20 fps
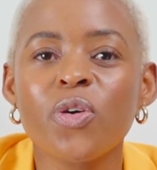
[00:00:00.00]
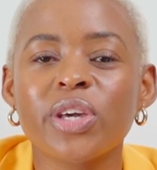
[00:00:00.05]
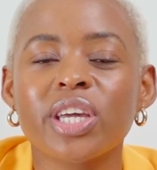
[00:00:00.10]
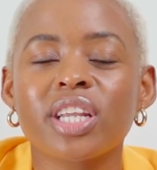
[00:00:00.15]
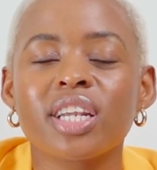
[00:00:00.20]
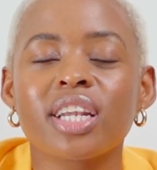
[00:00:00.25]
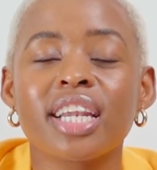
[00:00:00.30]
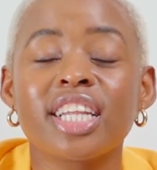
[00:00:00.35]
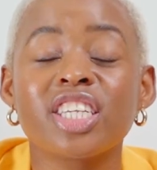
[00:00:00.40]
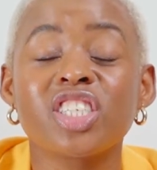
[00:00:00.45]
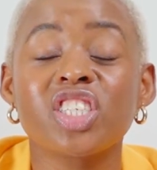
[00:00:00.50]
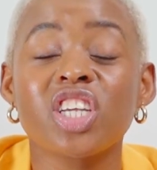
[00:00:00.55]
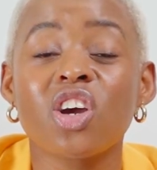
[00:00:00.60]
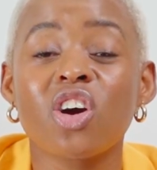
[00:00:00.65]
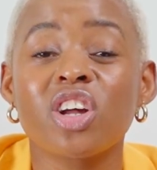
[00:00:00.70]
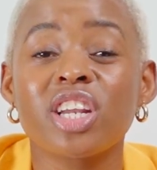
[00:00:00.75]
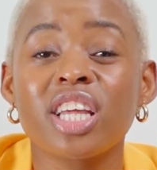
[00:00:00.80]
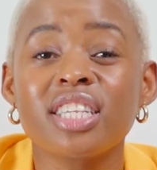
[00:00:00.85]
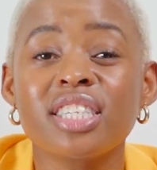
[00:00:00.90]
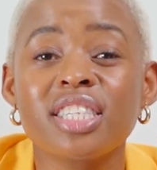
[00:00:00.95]
You can share
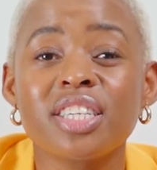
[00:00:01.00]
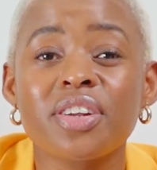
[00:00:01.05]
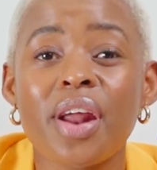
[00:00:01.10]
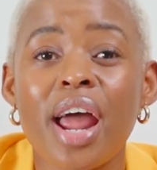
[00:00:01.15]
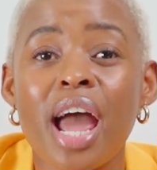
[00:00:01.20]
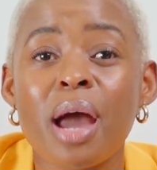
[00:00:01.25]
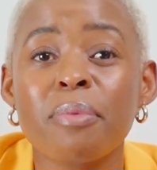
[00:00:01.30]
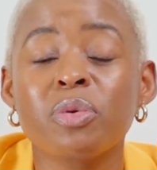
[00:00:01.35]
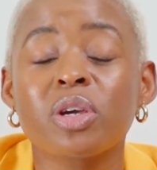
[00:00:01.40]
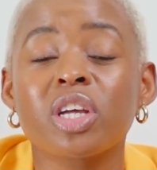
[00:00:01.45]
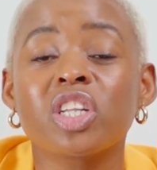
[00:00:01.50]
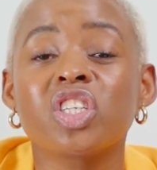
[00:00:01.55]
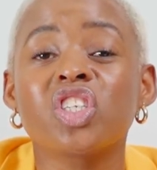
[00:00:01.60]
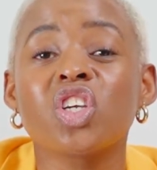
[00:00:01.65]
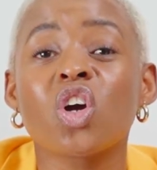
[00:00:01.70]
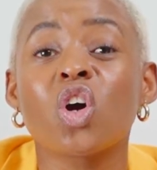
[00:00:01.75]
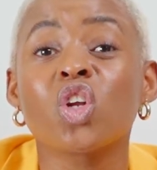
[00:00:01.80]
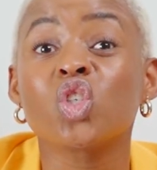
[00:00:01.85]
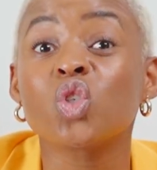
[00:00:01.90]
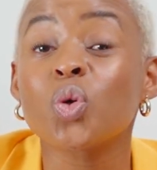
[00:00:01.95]
on Instagram, you can
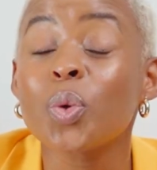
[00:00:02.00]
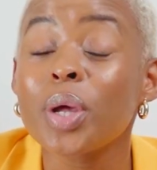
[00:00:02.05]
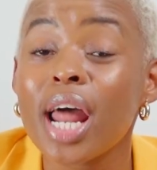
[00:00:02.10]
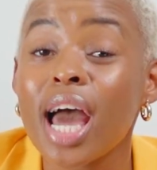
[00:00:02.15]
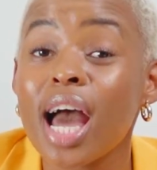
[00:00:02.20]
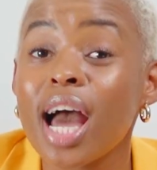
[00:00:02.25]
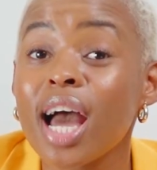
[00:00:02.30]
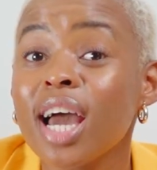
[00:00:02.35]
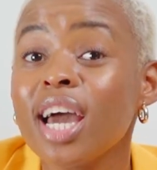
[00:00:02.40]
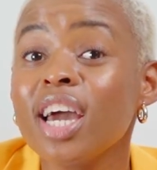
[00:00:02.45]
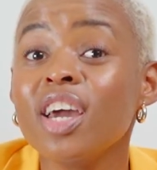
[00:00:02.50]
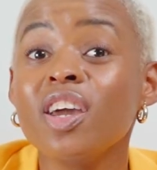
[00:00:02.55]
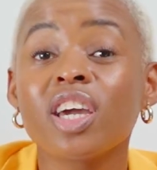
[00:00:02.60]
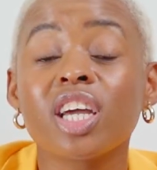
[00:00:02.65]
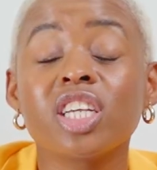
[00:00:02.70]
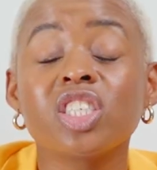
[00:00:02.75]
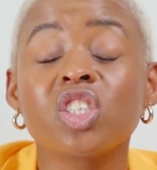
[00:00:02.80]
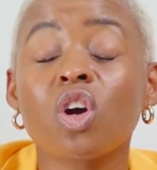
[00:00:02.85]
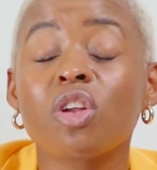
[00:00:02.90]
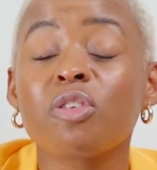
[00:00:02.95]
share on Twitter, you
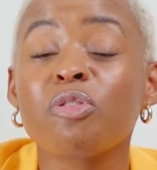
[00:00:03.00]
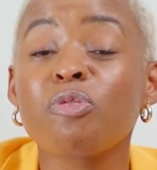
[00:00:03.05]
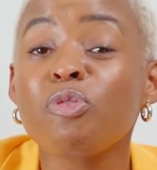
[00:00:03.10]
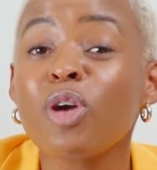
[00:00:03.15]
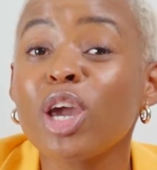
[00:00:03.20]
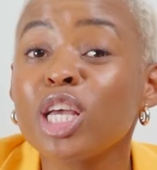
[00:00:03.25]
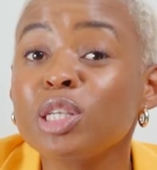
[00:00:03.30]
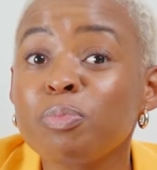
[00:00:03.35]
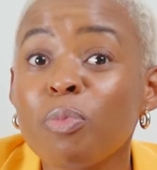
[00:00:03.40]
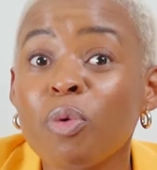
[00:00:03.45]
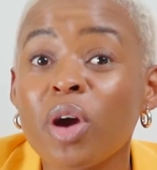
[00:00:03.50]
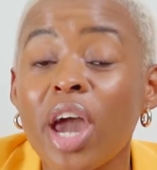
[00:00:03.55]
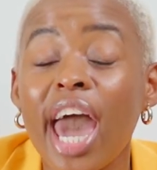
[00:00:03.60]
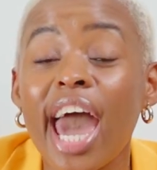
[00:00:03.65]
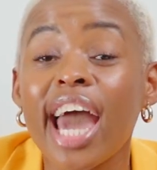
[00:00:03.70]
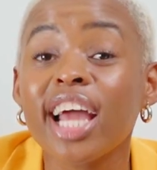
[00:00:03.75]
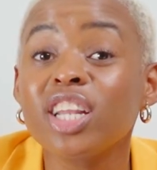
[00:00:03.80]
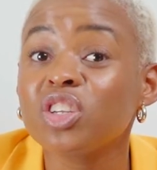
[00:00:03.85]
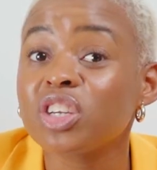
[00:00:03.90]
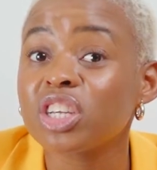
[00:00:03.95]
can share on Facebook,
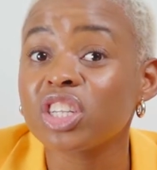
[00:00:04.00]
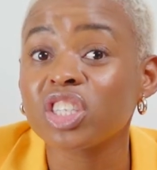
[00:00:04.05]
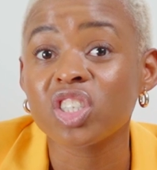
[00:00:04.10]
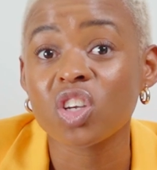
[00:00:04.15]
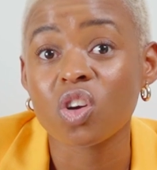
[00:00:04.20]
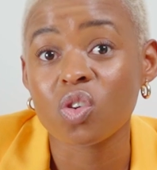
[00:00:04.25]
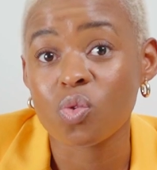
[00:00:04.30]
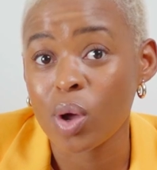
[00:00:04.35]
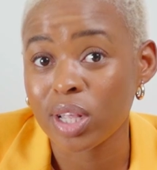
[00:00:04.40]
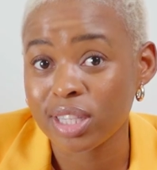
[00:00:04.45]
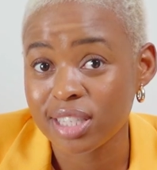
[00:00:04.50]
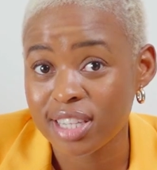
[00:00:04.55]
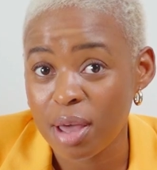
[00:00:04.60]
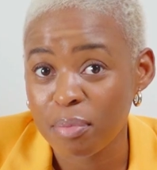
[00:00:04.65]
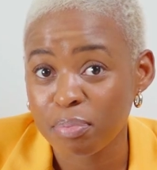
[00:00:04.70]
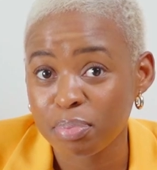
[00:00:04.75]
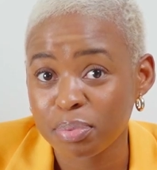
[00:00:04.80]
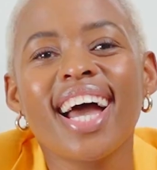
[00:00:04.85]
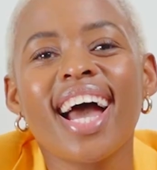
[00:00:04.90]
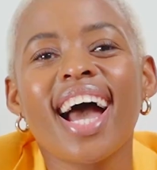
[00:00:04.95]
and you can share on WhatsApp.